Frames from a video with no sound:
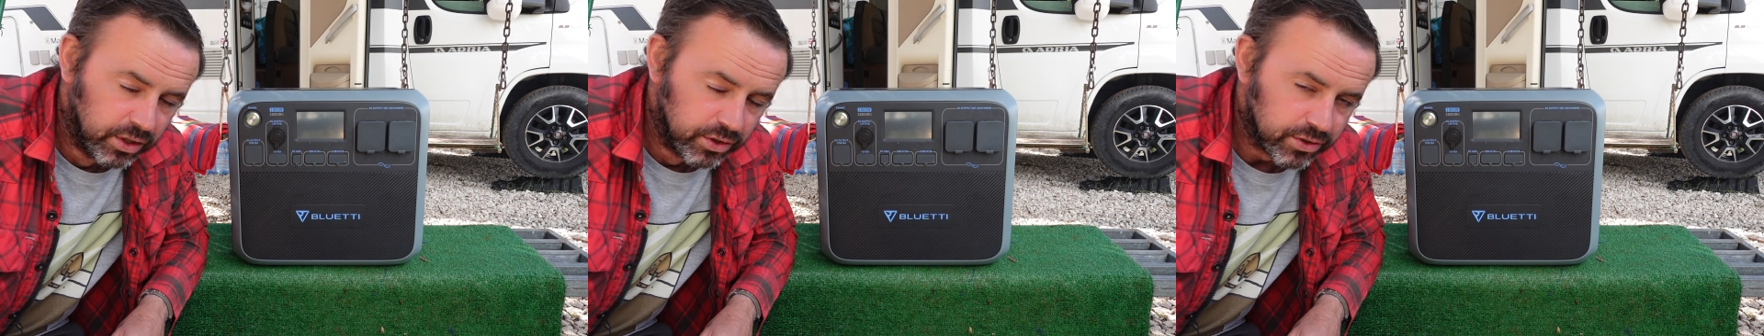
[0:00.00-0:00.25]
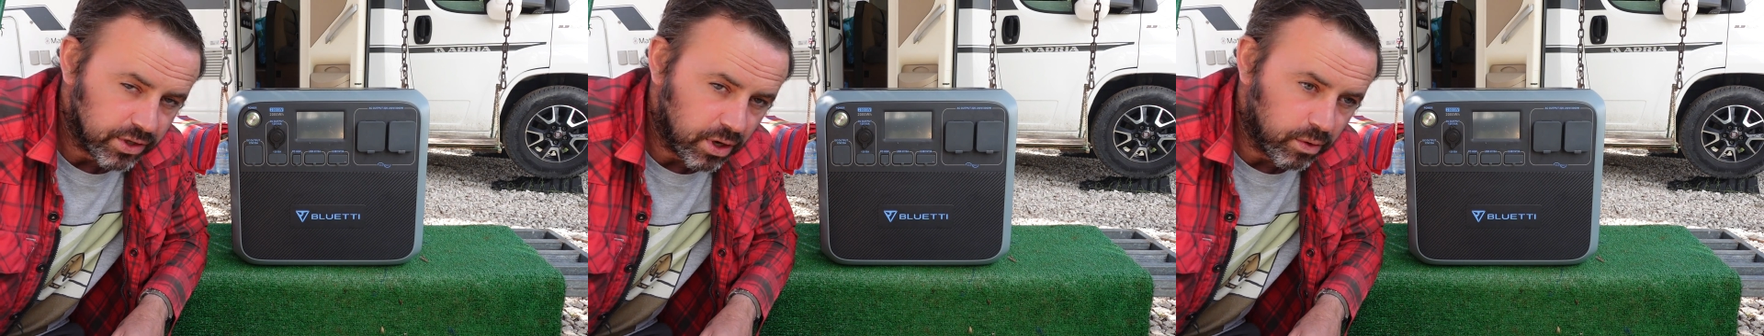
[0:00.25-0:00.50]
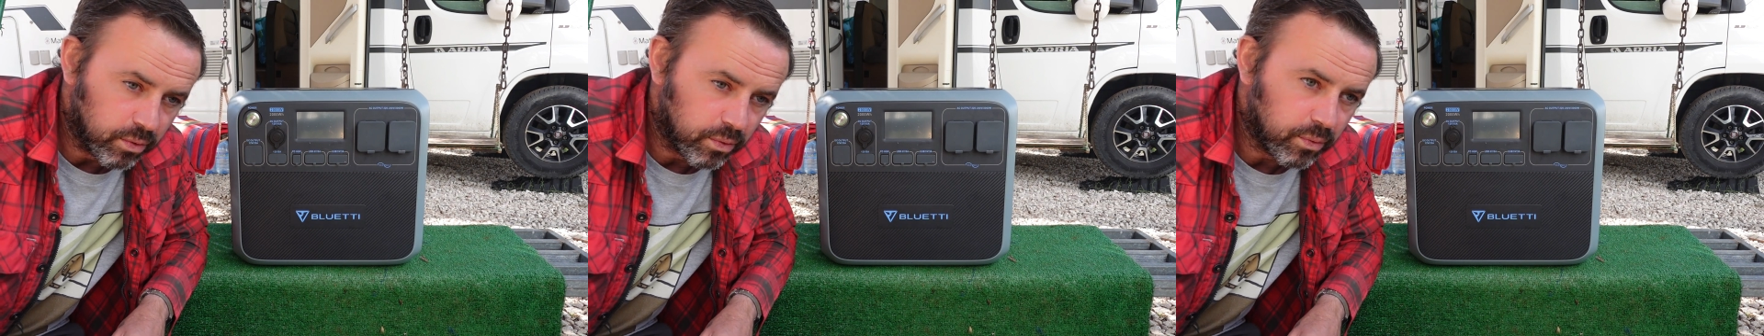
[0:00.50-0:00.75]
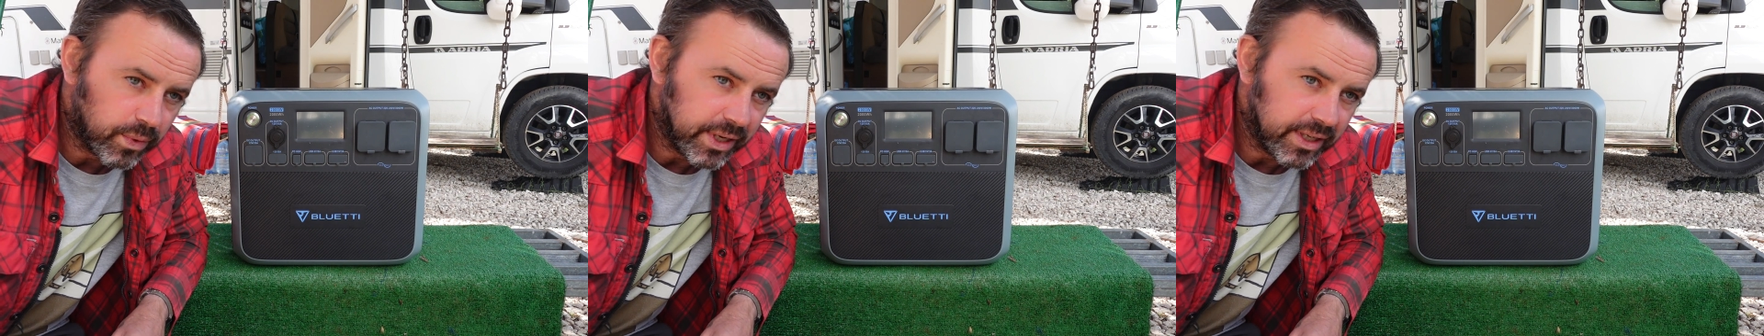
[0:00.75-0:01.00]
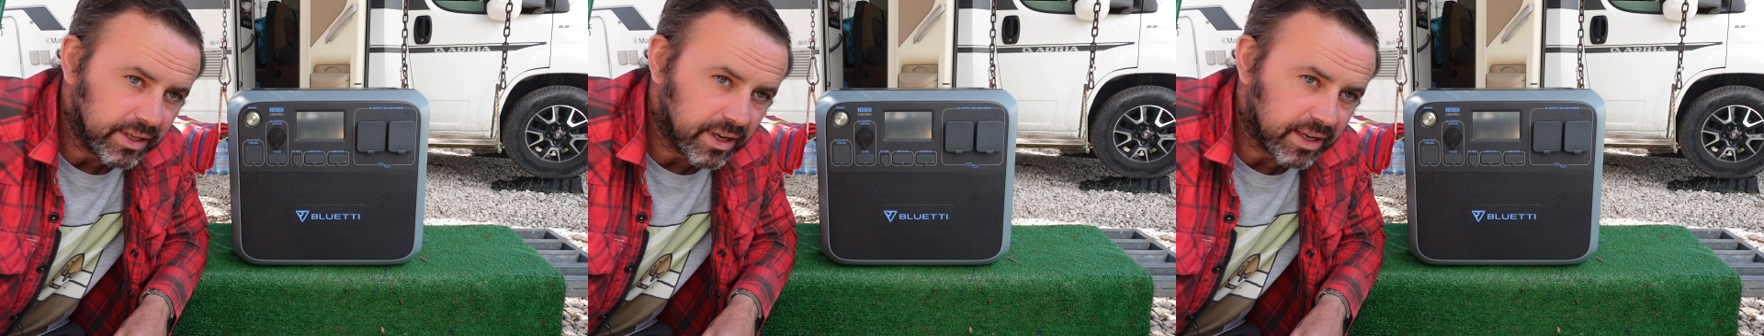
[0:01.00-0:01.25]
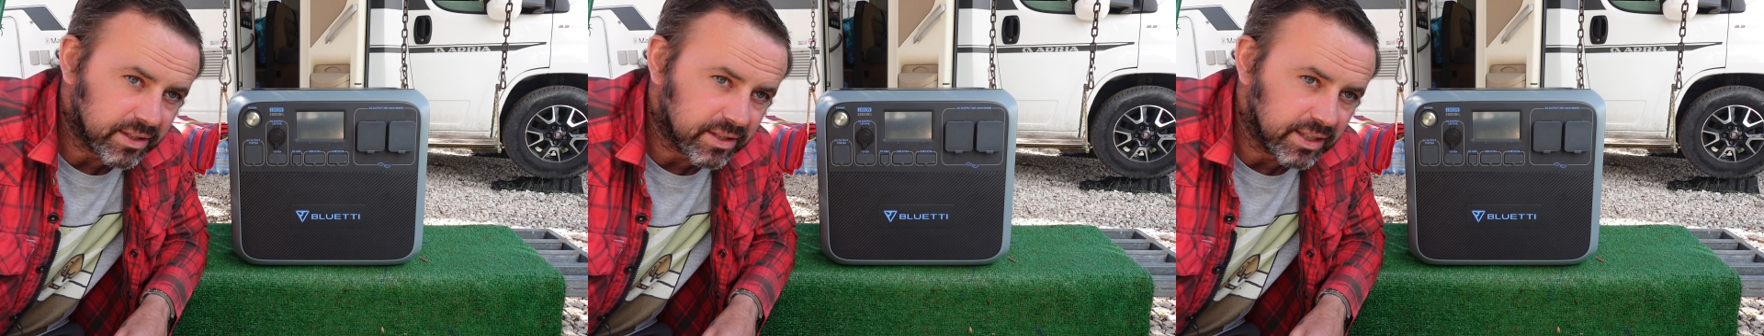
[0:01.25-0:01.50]
So we
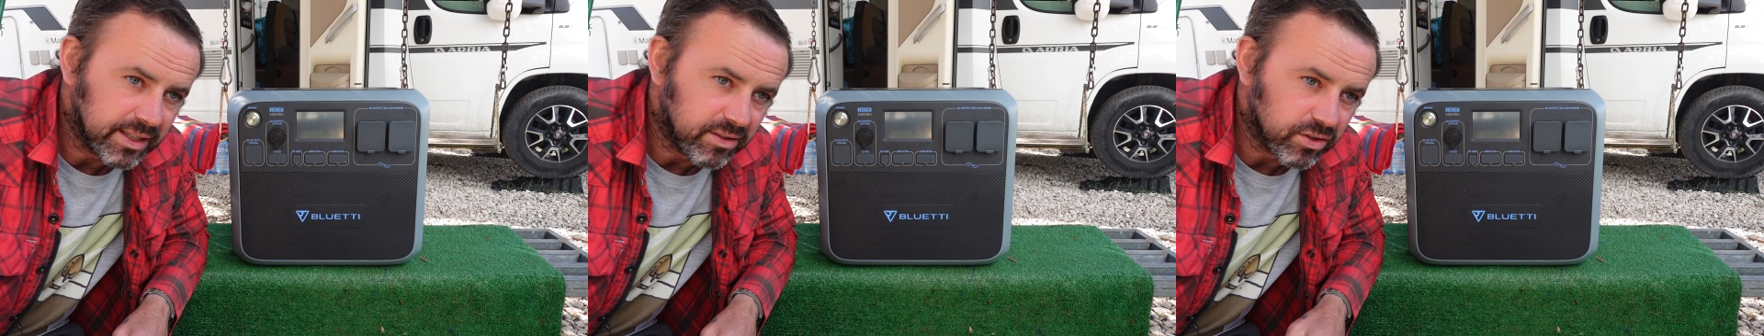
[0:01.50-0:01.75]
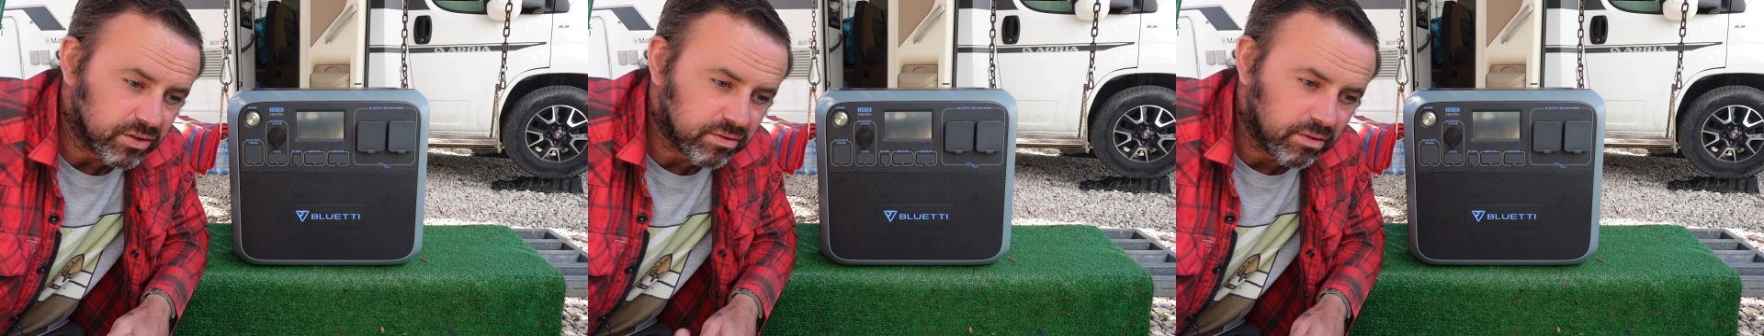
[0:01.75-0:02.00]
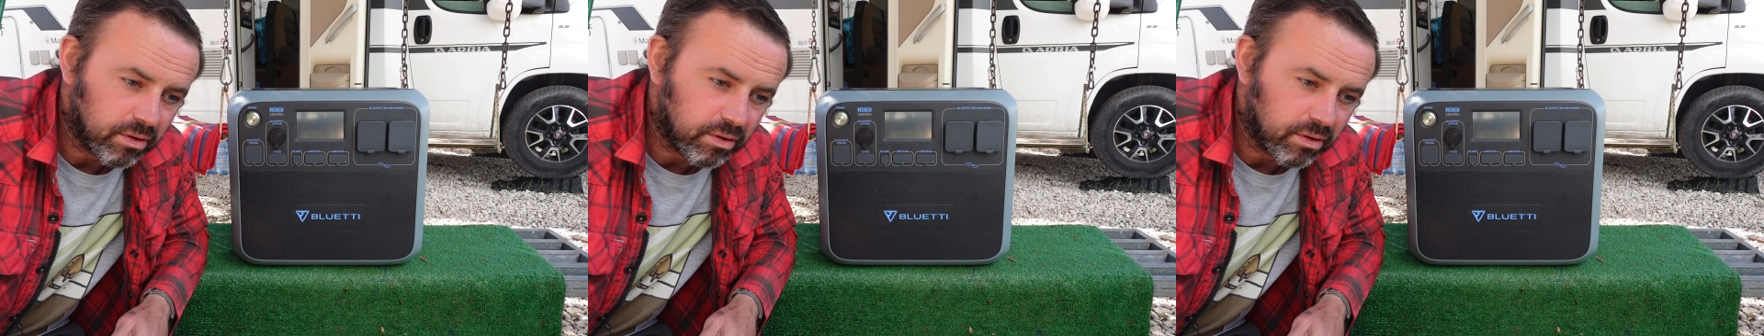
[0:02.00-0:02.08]
actually just